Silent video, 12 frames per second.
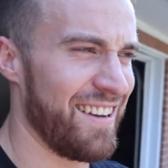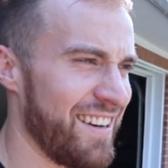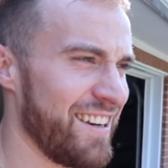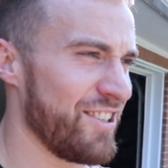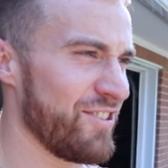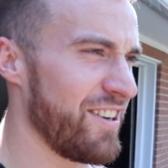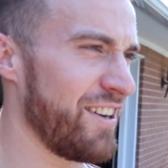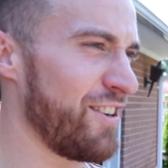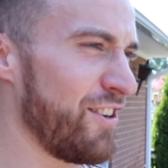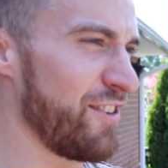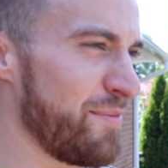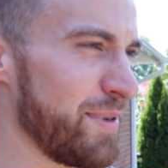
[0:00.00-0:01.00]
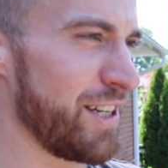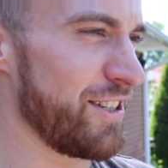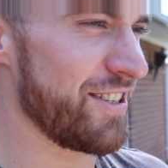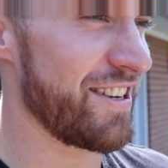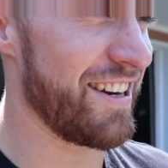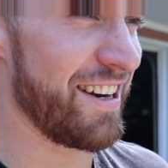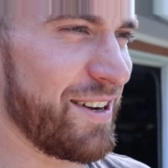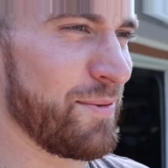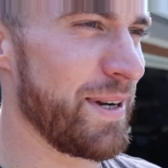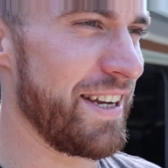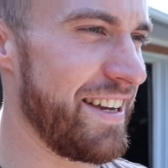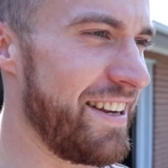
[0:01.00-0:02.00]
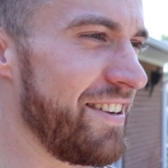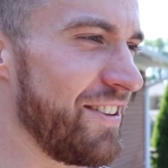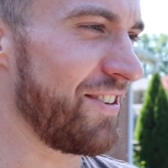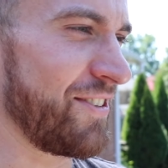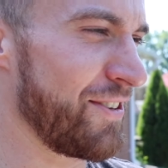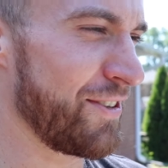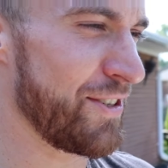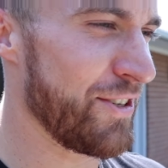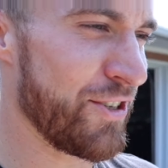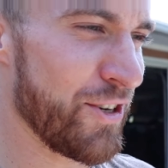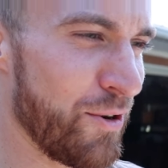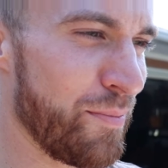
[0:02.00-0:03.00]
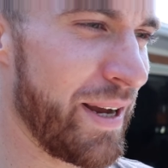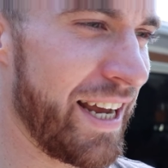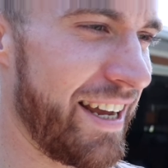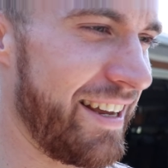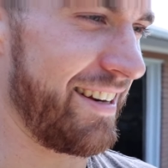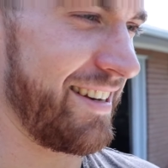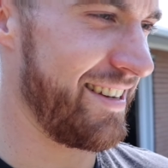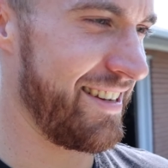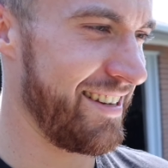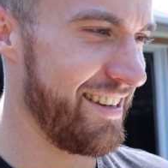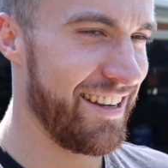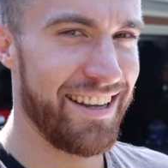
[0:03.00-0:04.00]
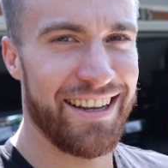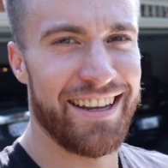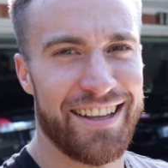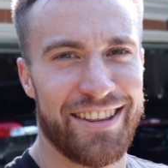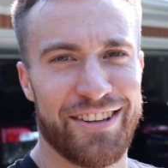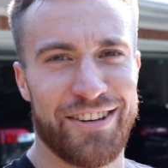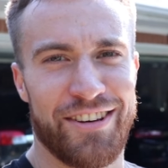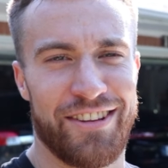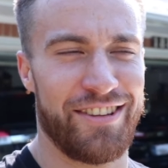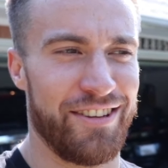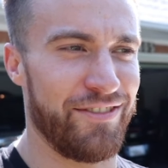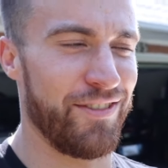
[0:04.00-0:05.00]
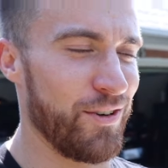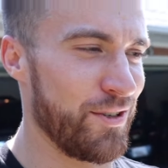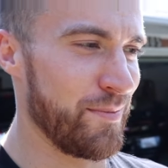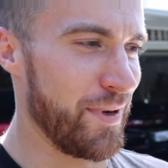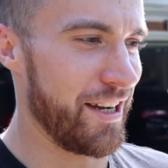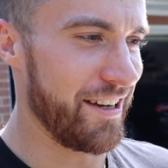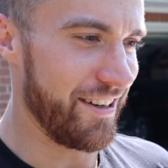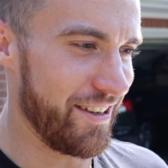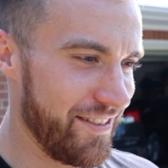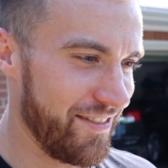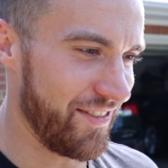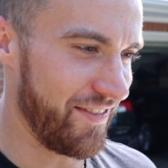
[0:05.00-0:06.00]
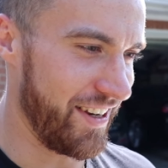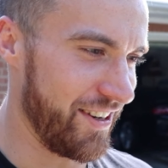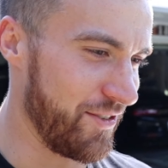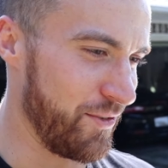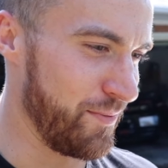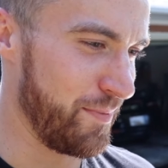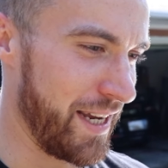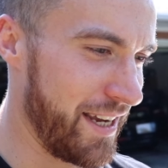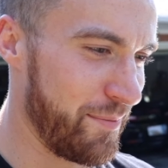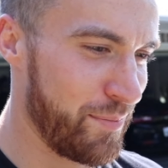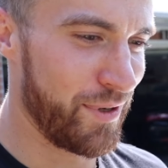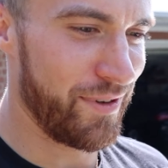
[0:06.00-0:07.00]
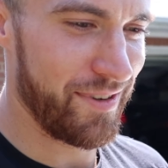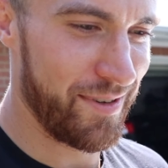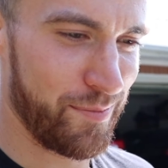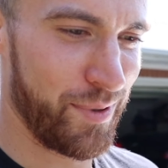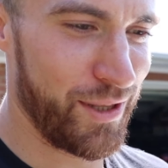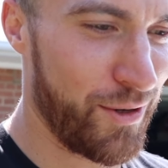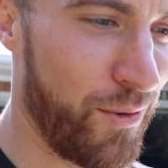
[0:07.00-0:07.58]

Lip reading: Gotta dry it off, but I just cannot wait any longer to show Pat the first mod of the vehicle. Pat, put the